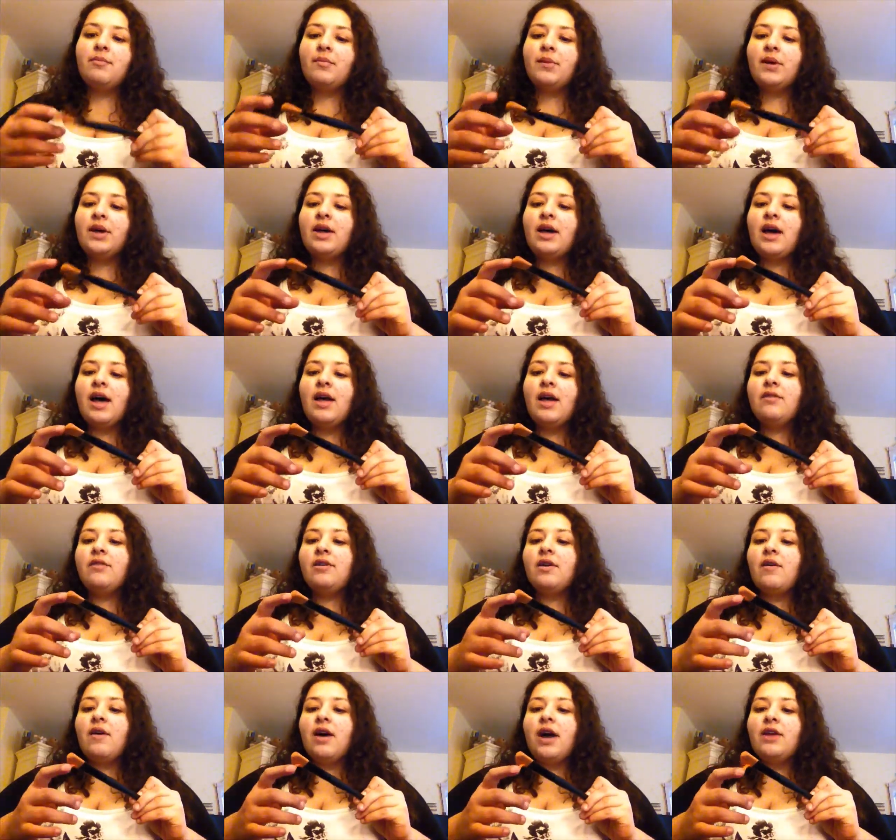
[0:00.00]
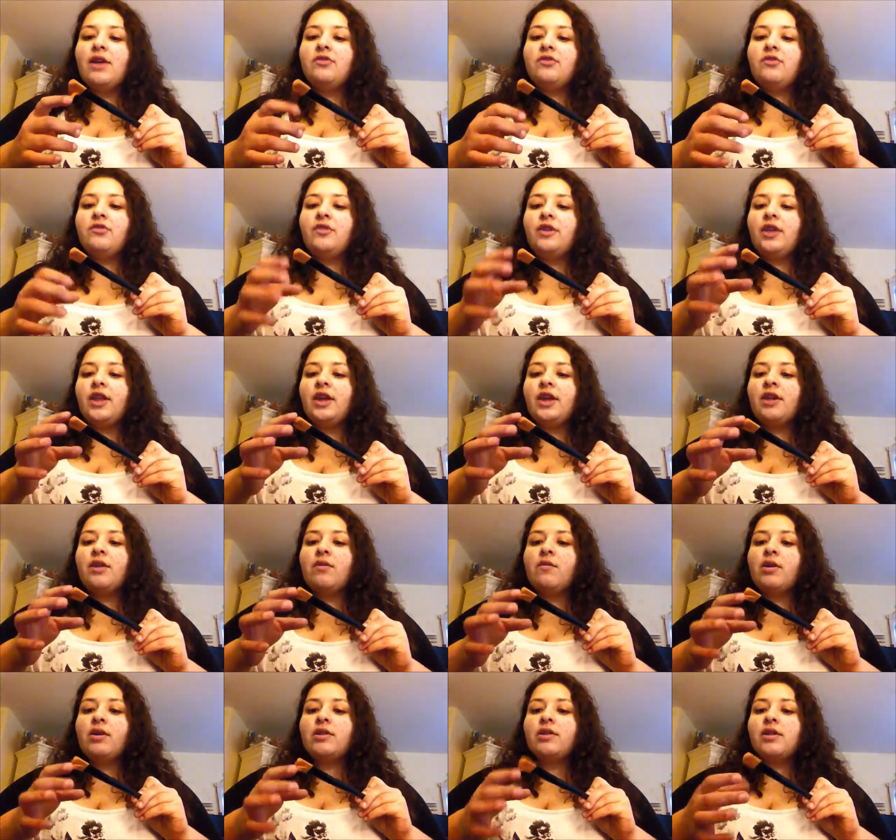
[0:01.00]
But I don't know, I just feel like
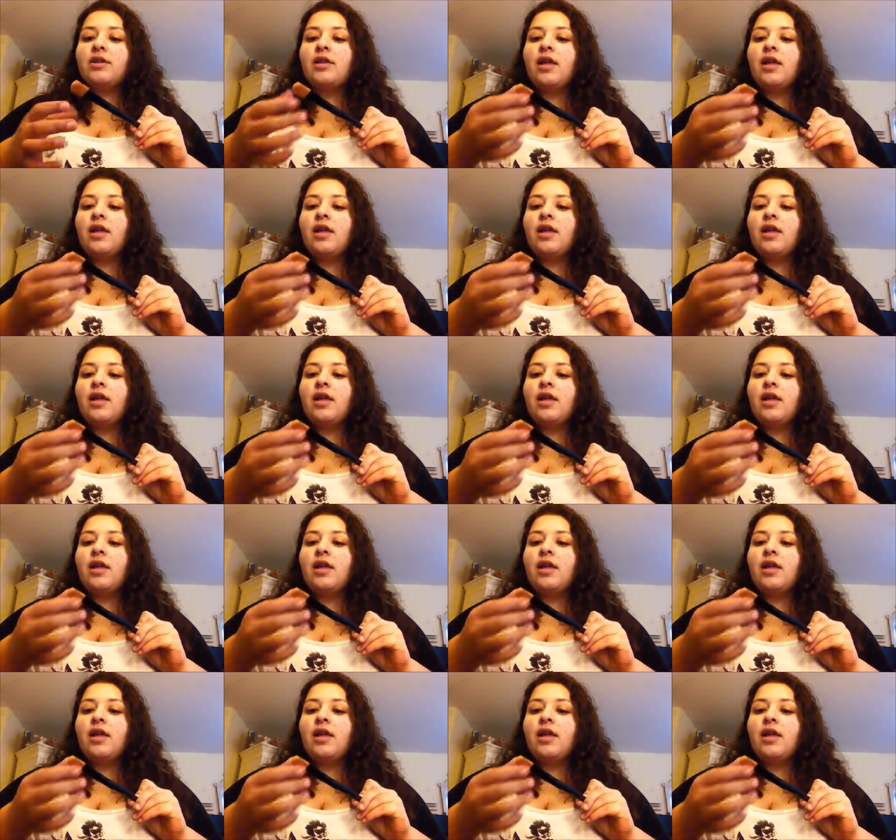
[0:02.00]
it works a